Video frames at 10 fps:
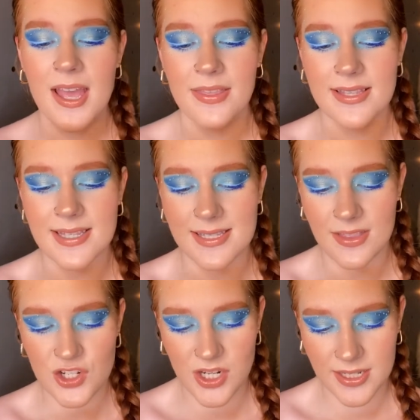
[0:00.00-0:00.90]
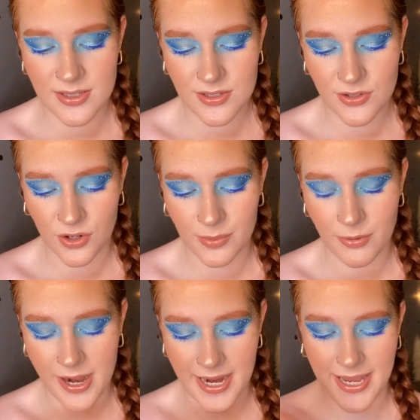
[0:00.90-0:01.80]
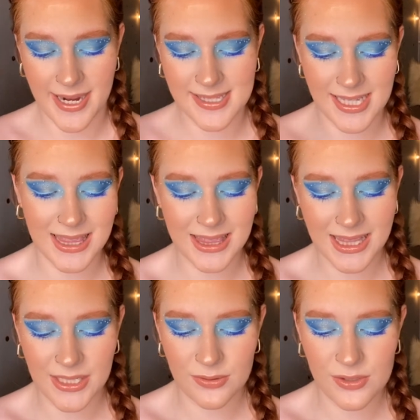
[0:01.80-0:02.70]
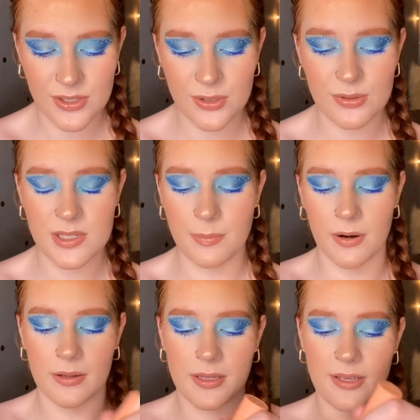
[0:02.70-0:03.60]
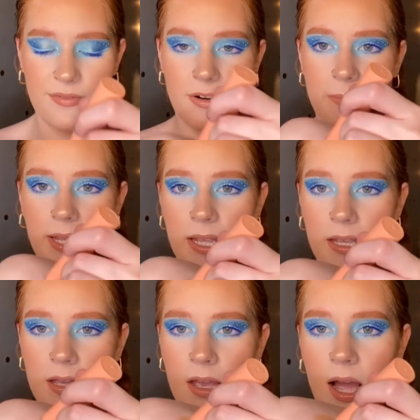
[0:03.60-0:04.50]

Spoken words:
This is in the shade Star Bright, and it's a little too sparkly for me.